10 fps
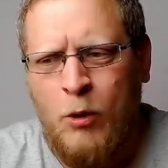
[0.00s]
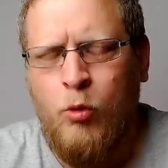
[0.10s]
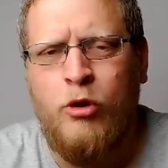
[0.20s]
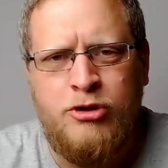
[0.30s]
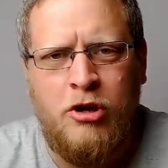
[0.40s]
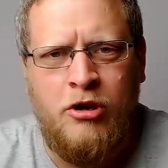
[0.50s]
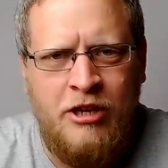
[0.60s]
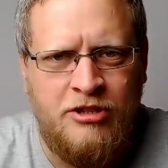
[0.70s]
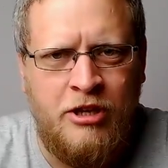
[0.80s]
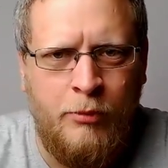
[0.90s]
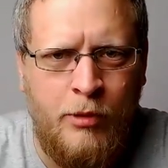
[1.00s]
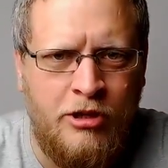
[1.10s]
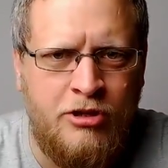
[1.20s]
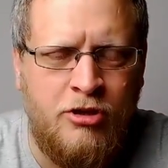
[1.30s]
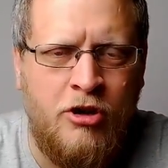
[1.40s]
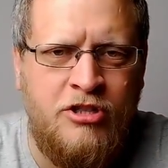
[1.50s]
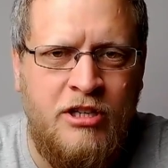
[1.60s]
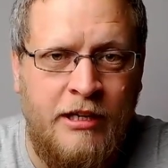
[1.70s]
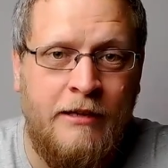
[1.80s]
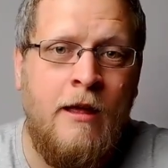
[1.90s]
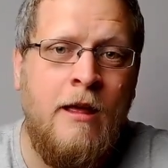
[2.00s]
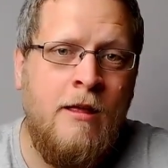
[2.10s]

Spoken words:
All those kind of things I think we're going to start seeing